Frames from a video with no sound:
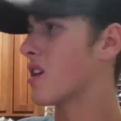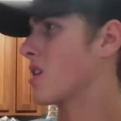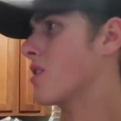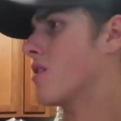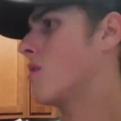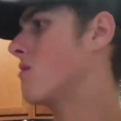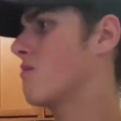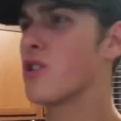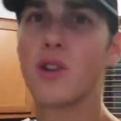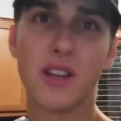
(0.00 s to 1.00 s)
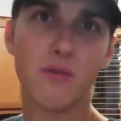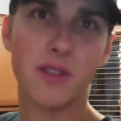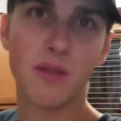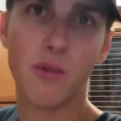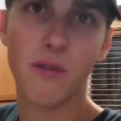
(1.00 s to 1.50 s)
You know, do you guys want
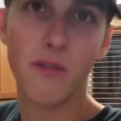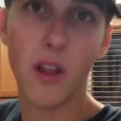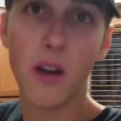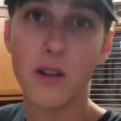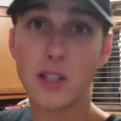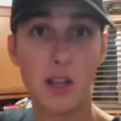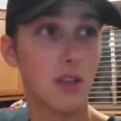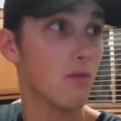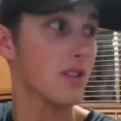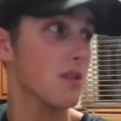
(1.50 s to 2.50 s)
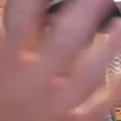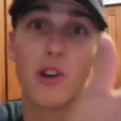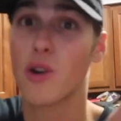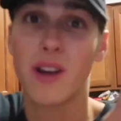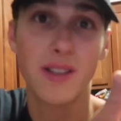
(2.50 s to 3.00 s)
to see more vlogs? Do you guys want to see more
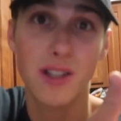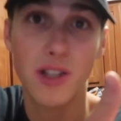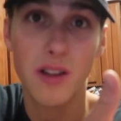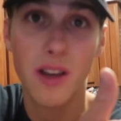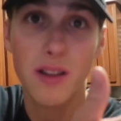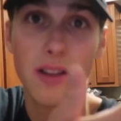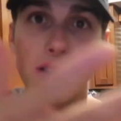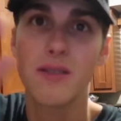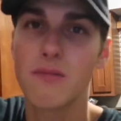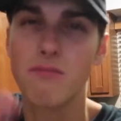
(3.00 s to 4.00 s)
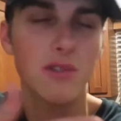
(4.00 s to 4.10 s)
crazy shit like this?